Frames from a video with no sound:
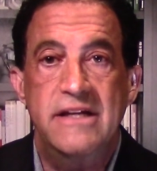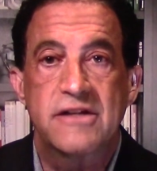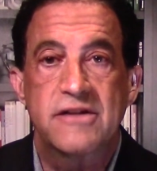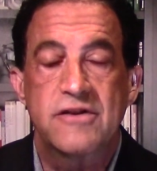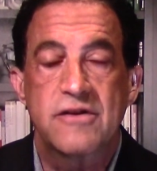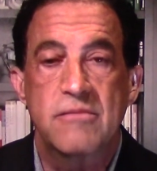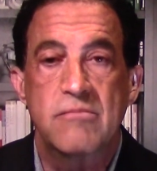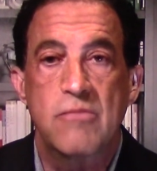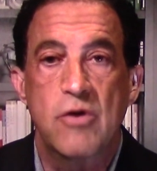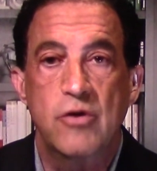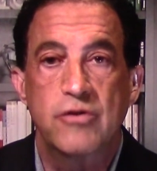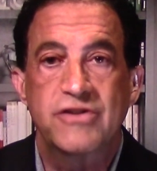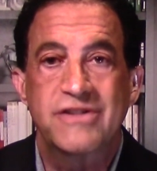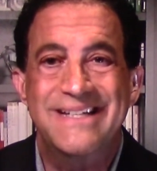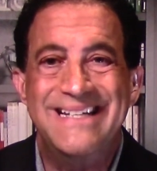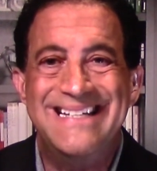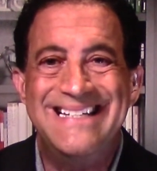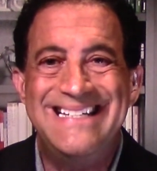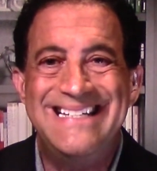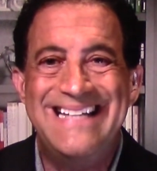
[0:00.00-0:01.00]
is the most
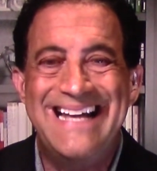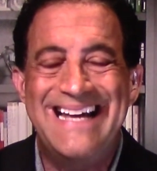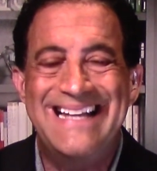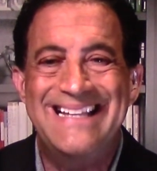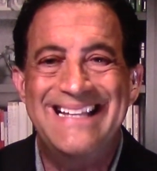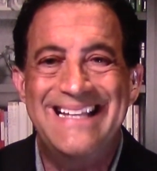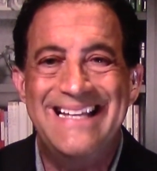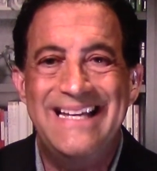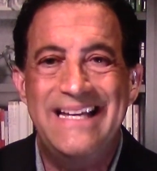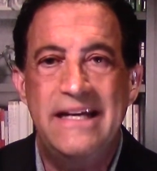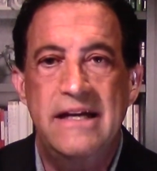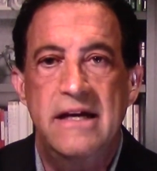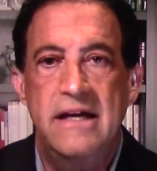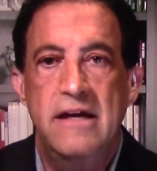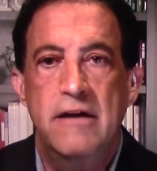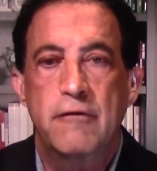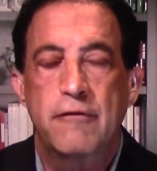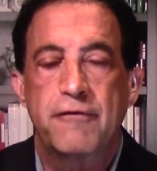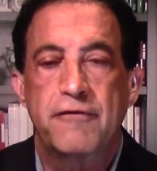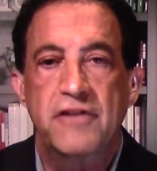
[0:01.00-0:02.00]
deadly
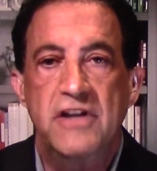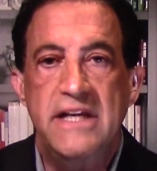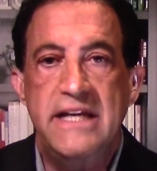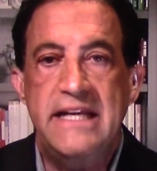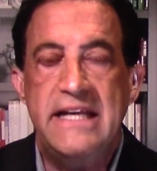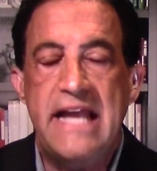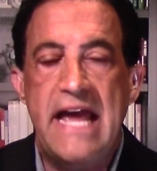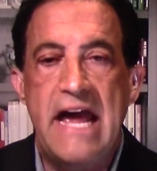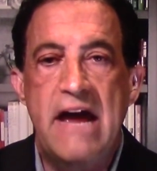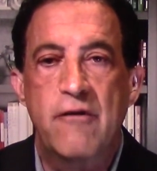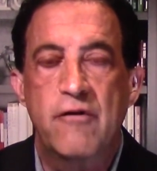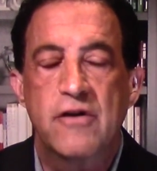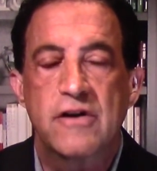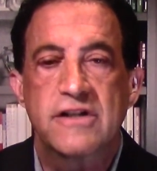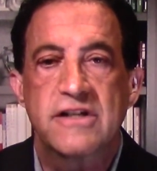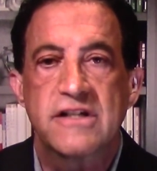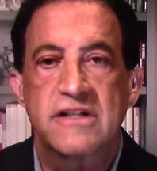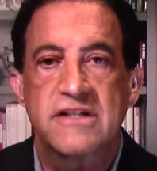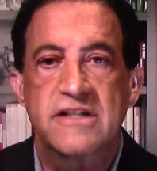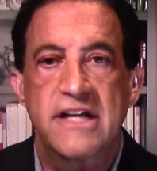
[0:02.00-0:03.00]
fleet ever
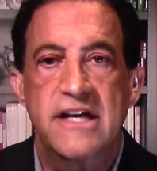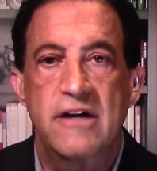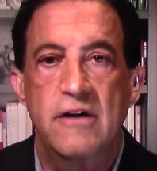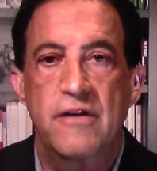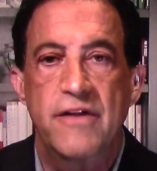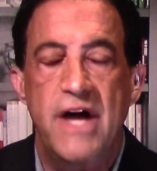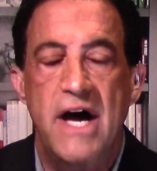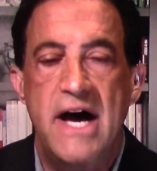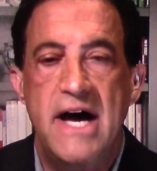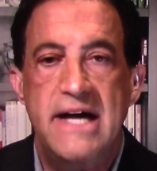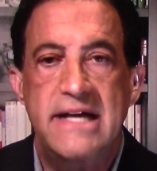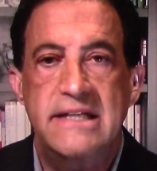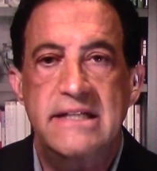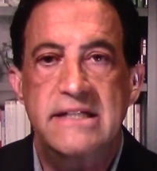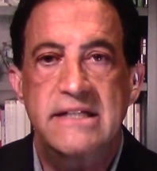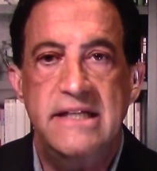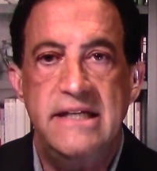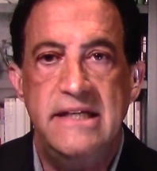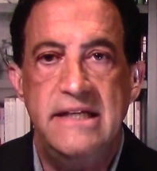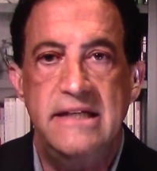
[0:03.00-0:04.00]
to sail the high
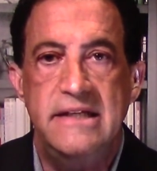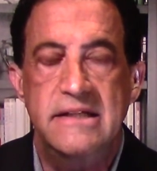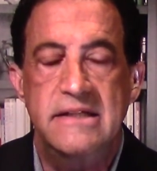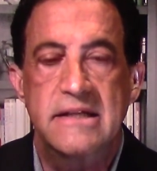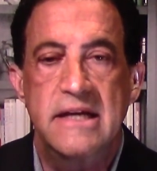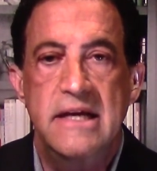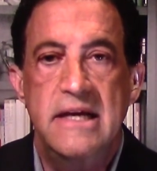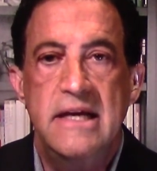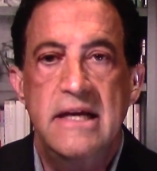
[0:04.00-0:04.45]
seas.